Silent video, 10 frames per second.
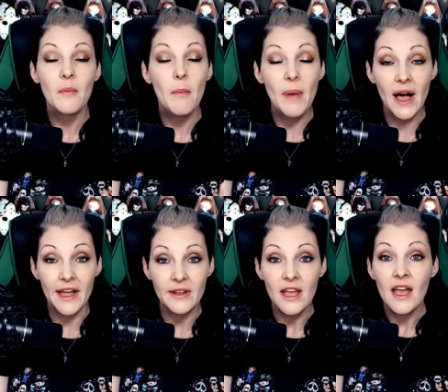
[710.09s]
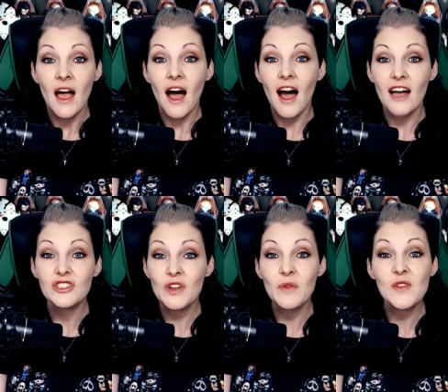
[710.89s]
But uh,
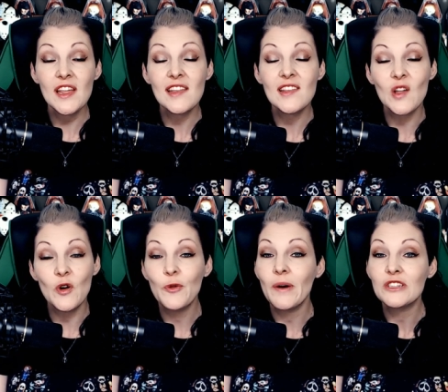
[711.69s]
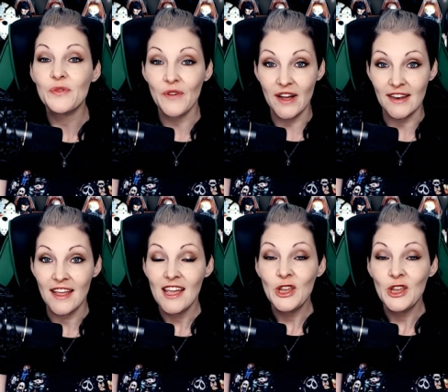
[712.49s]
Streamloots is so much fun.